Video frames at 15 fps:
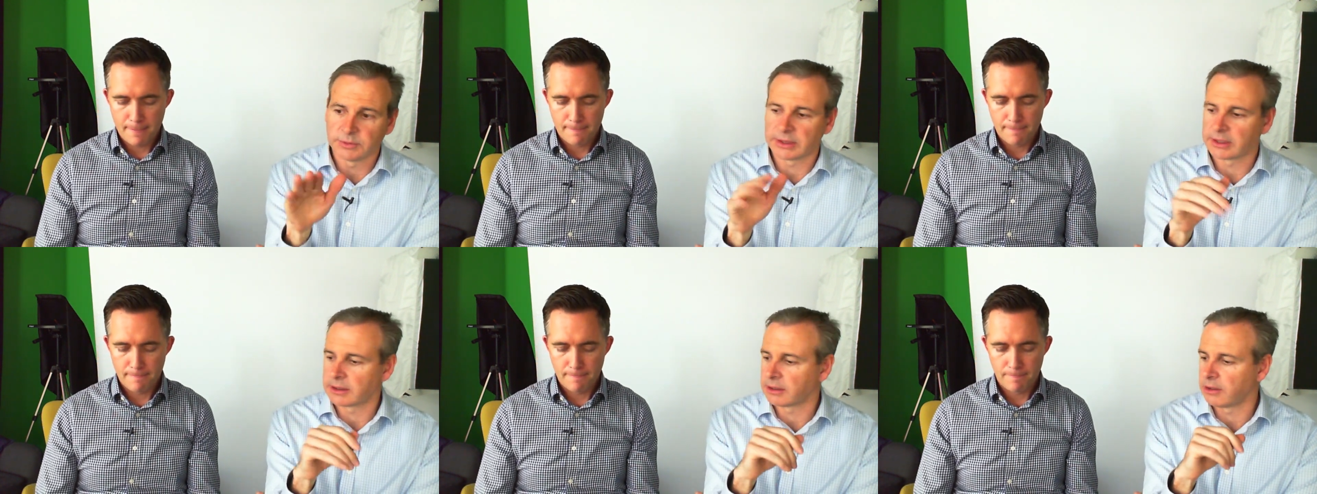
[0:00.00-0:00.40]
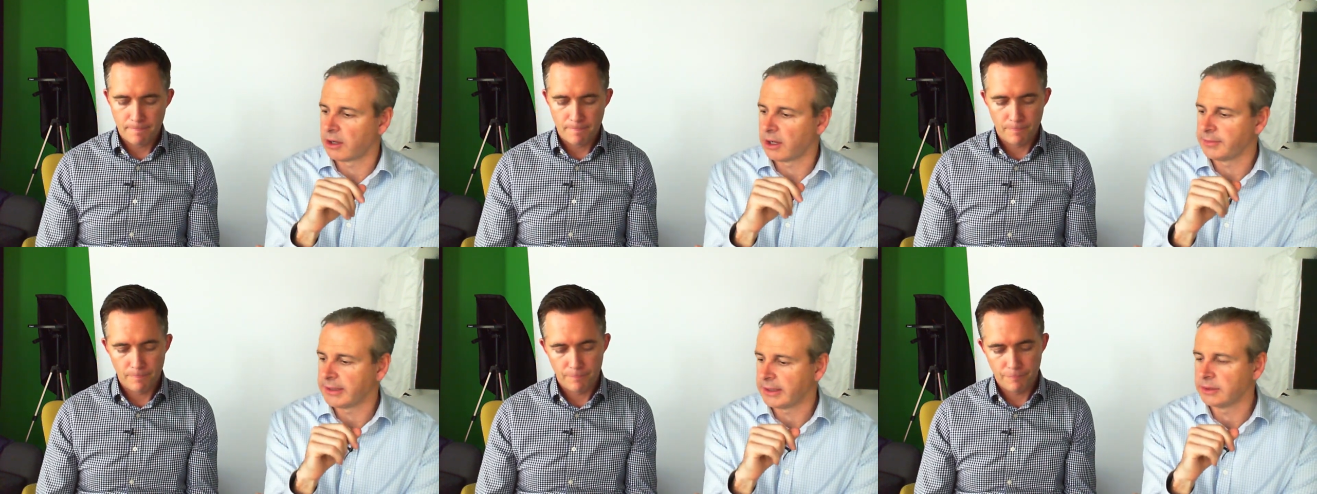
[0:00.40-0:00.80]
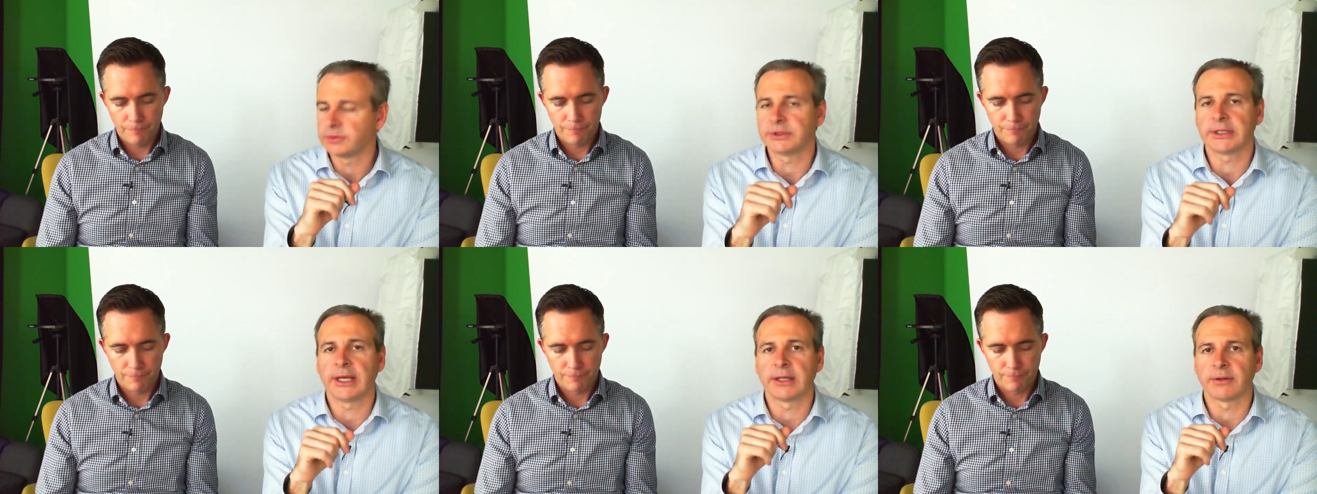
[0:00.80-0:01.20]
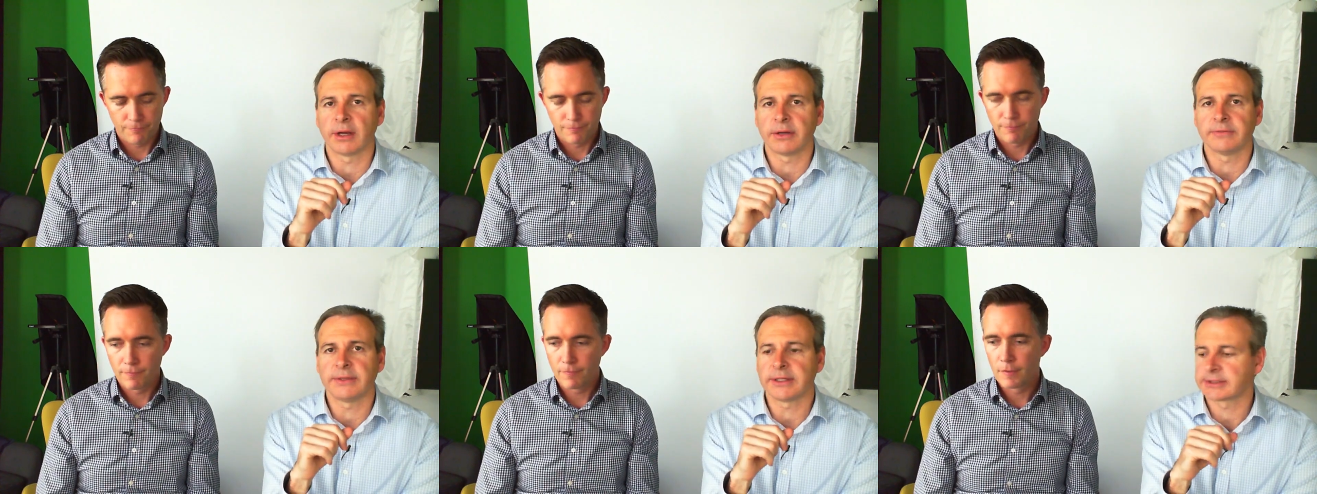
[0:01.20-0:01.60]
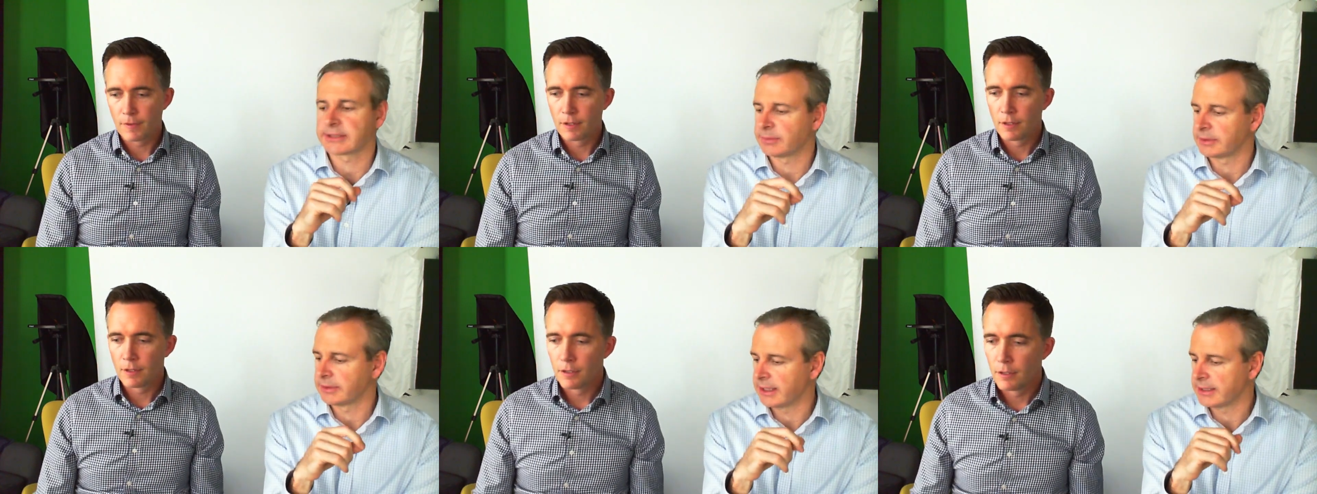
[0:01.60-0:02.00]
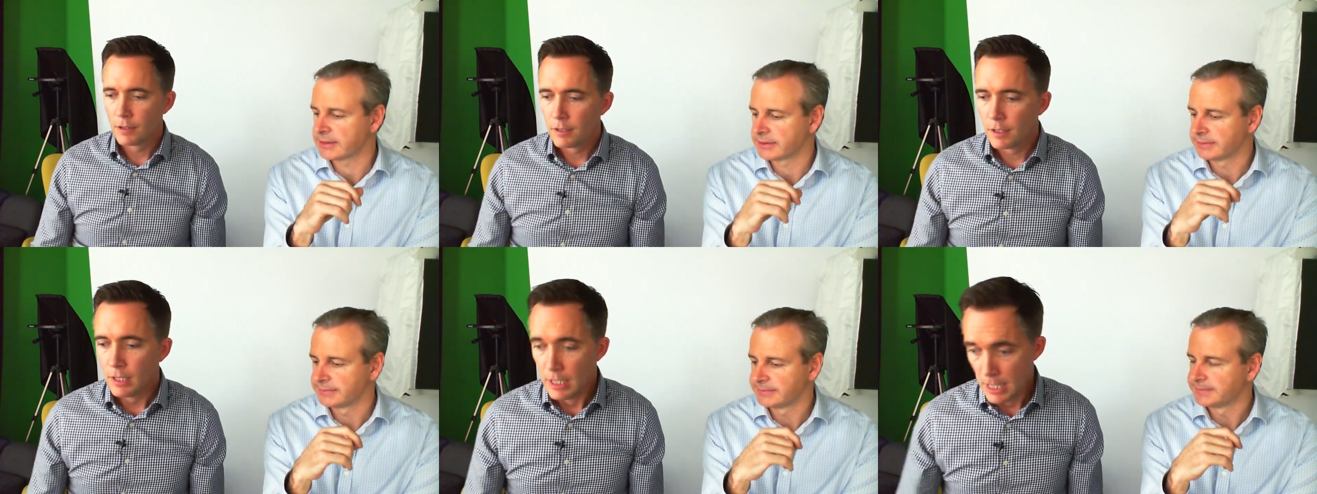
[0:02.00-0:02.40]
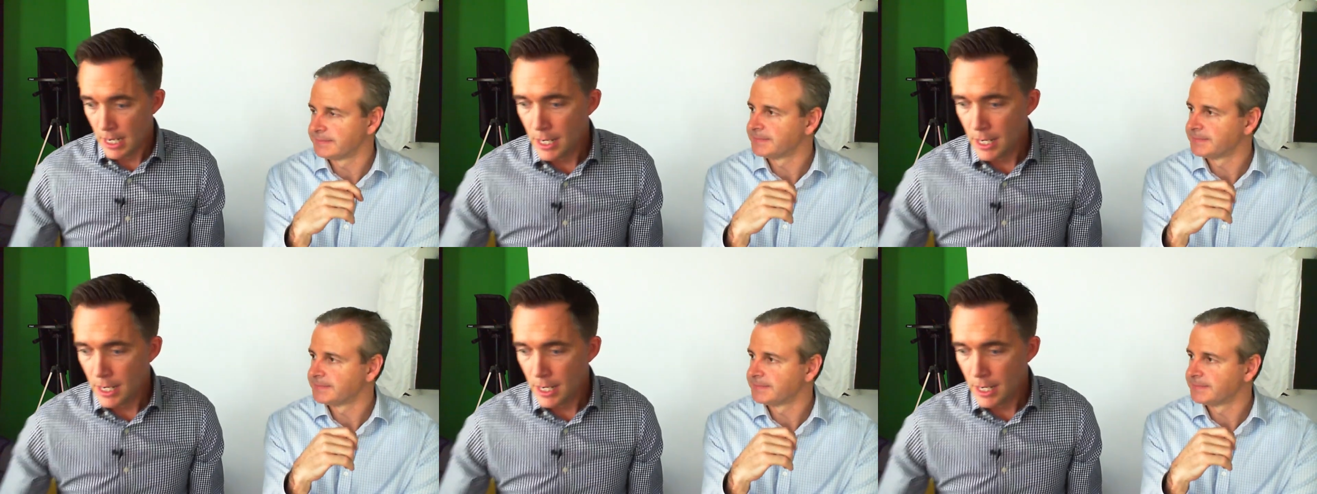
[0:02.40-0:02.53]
Speaker 1: We're climb that hill together over the next couple of days.